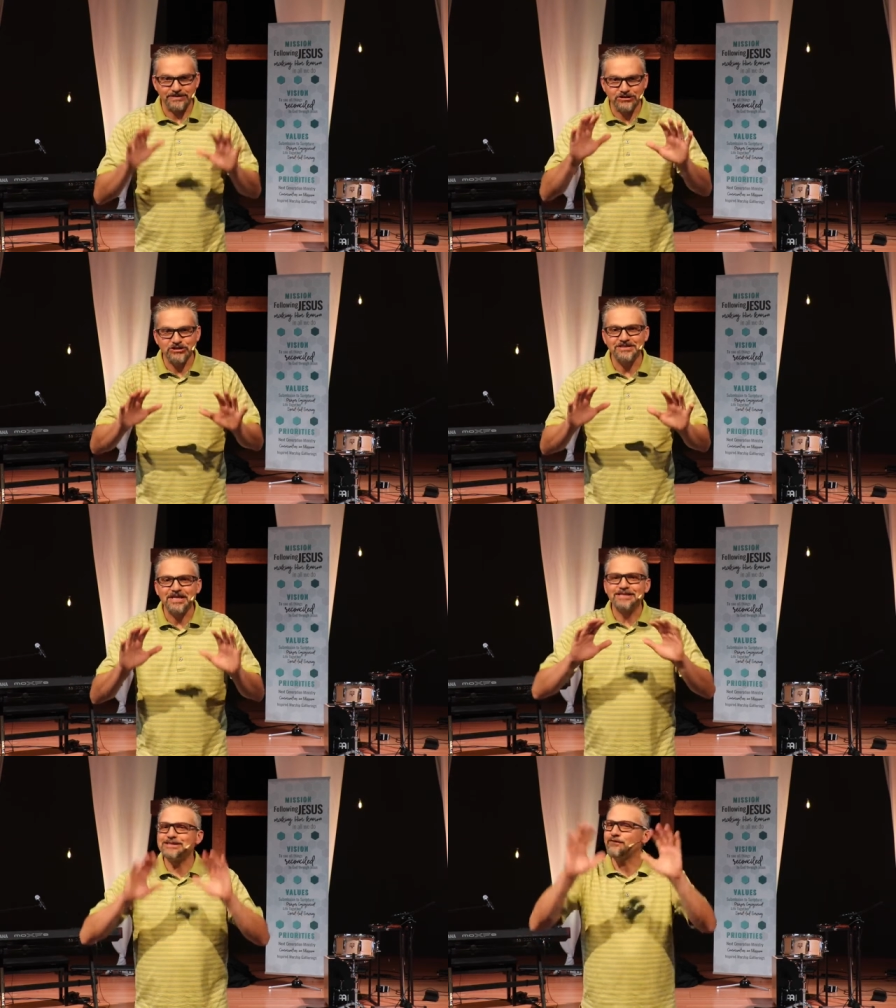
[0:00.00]
It's just,
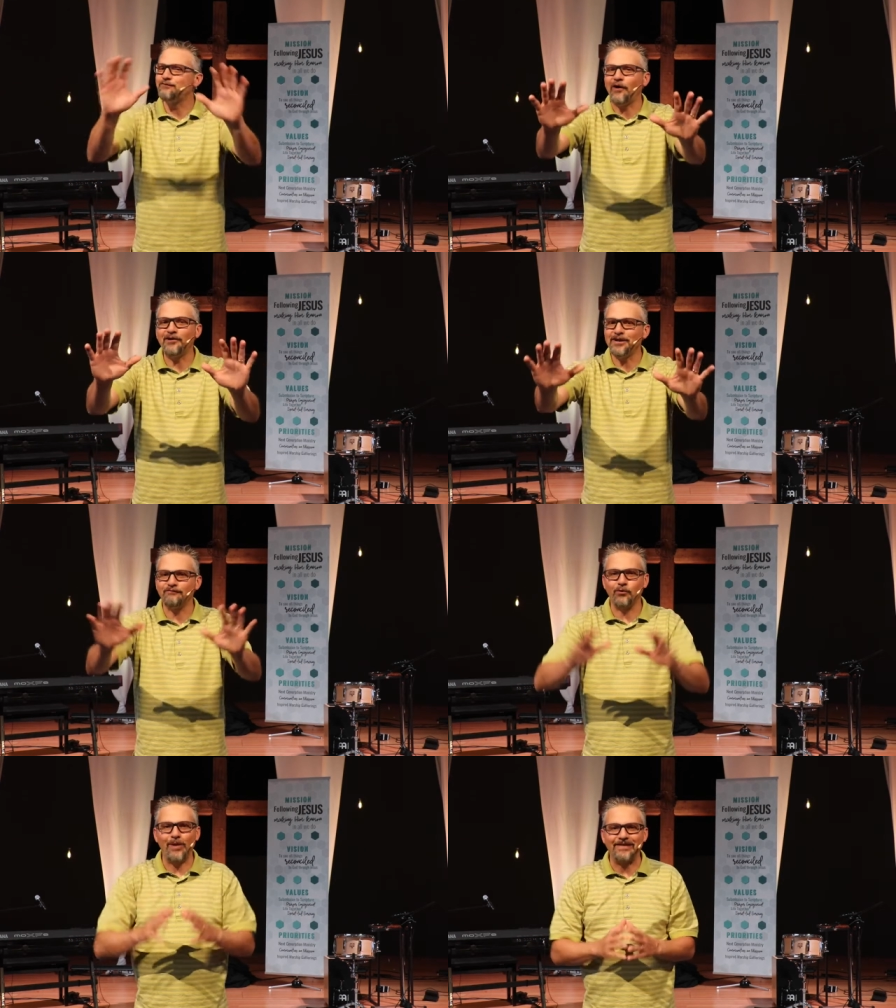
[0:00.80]
just far enough
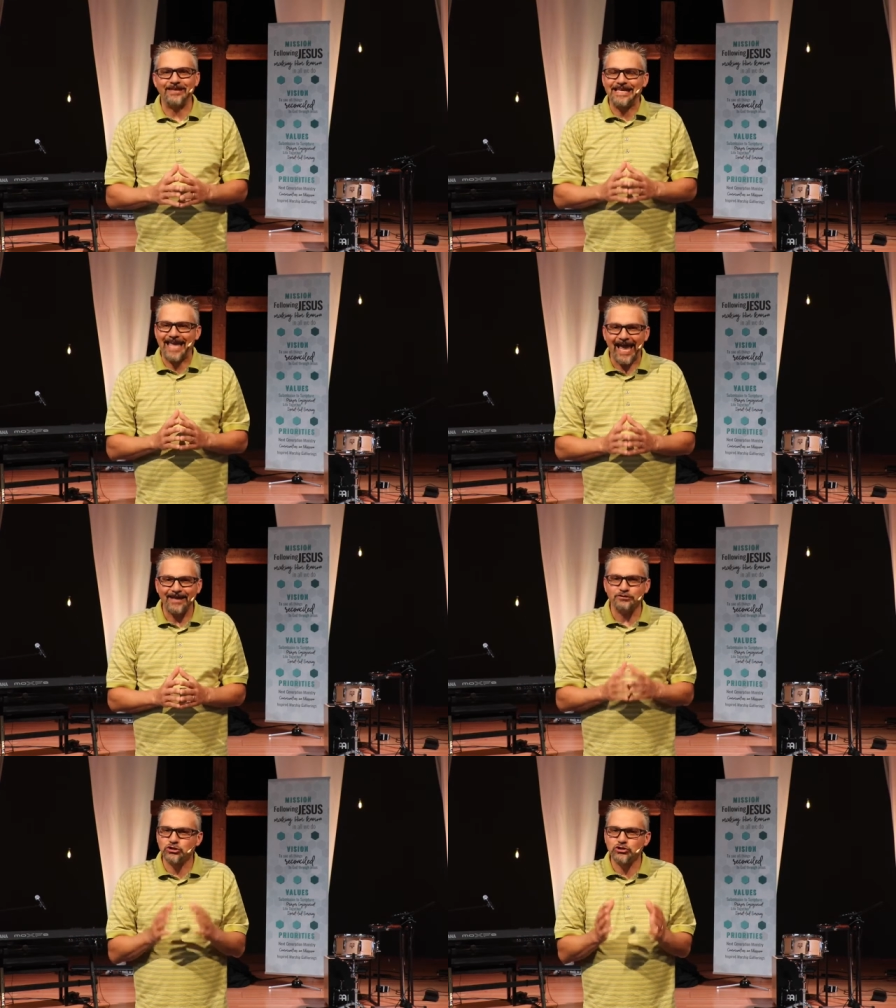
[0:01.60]
away that he can't
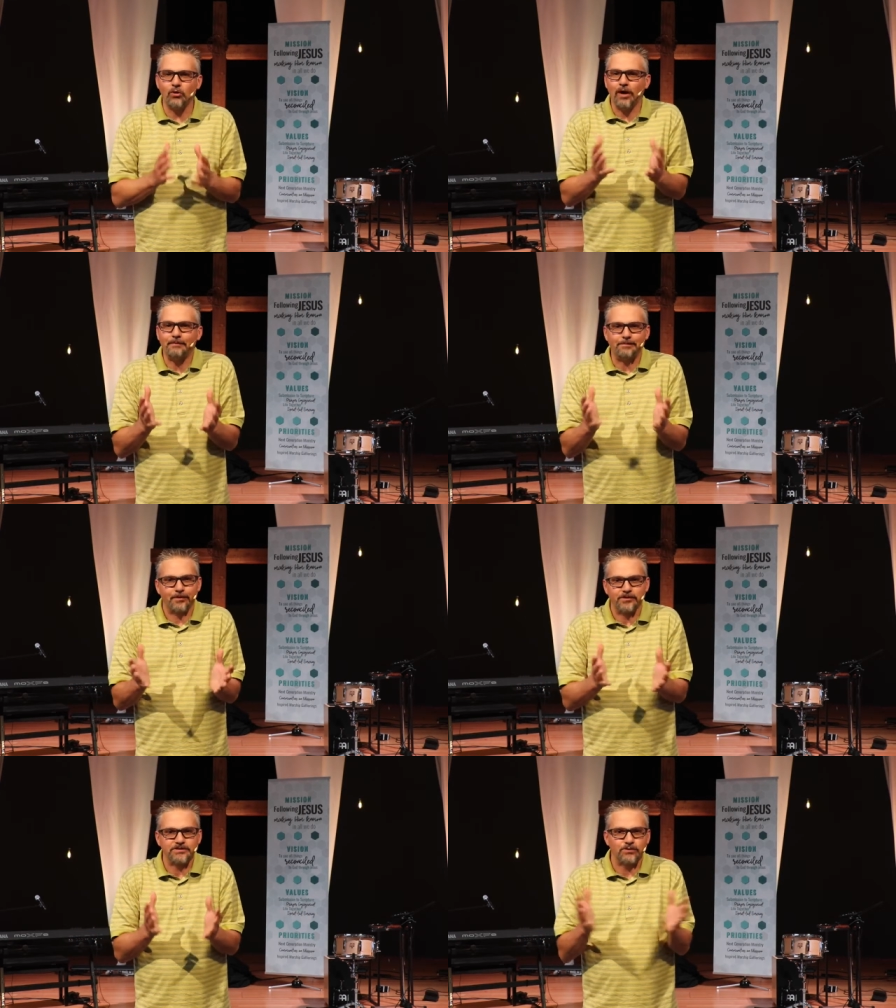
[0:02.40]
show up in
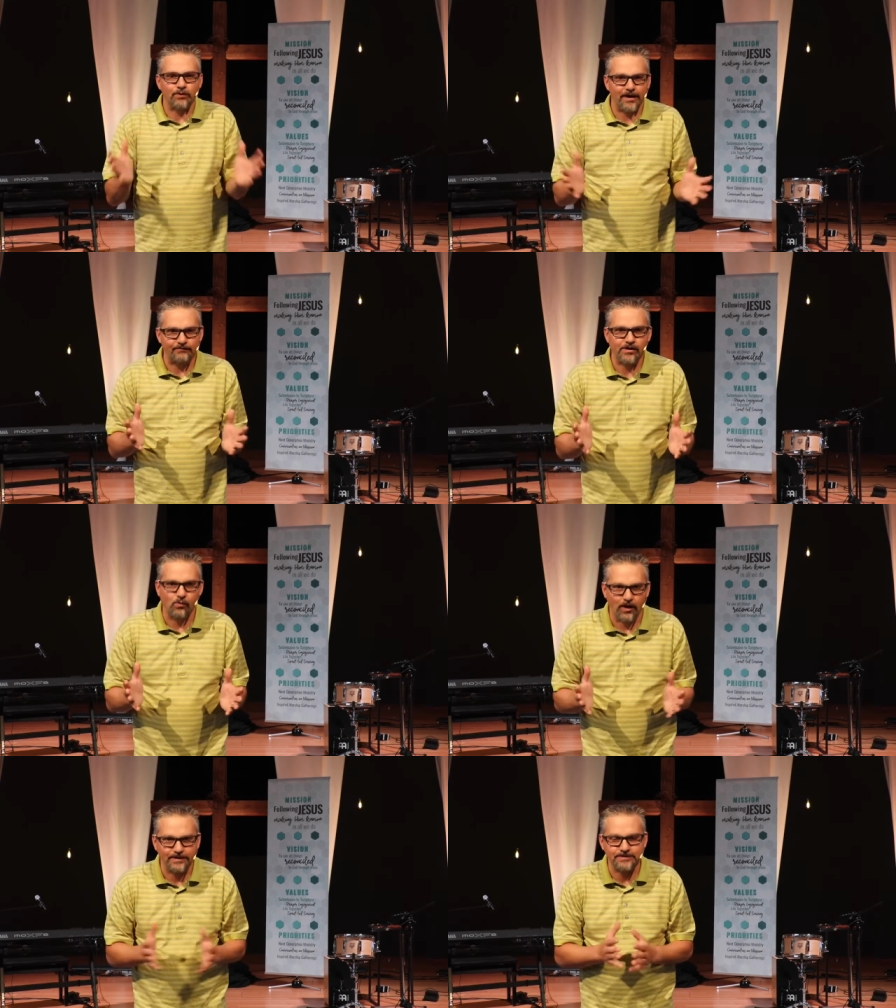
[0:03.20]
person whenever he
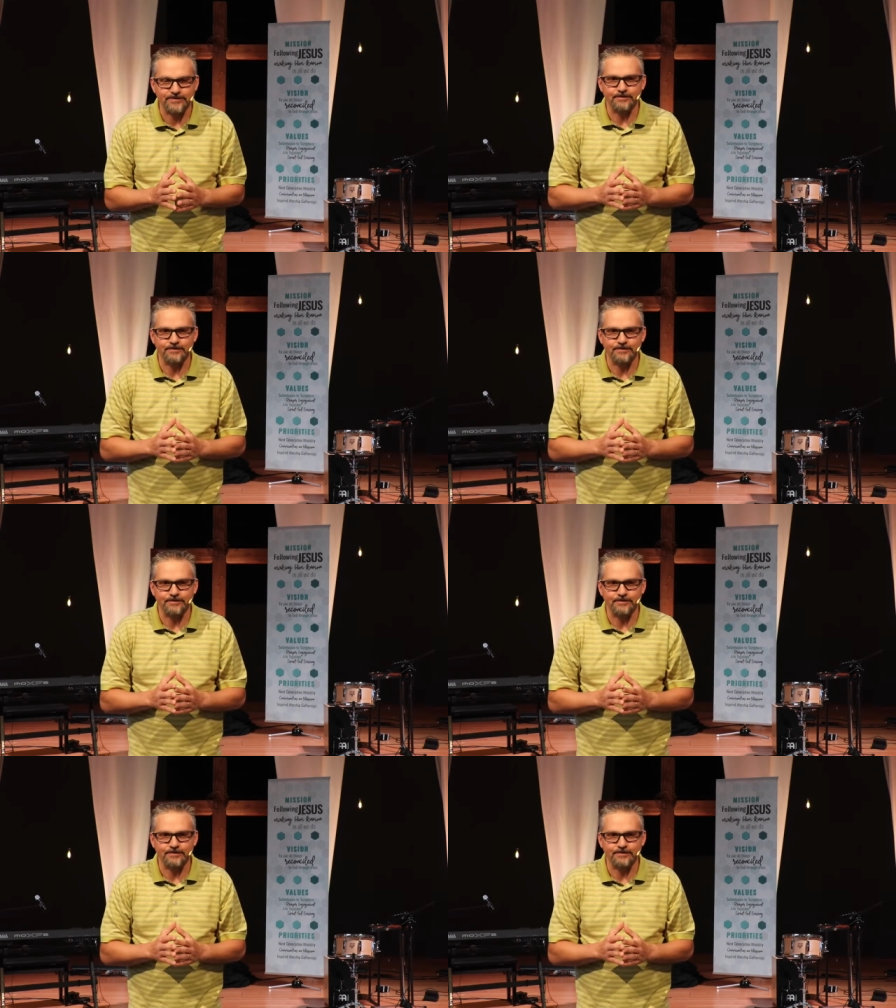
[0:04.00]
wants.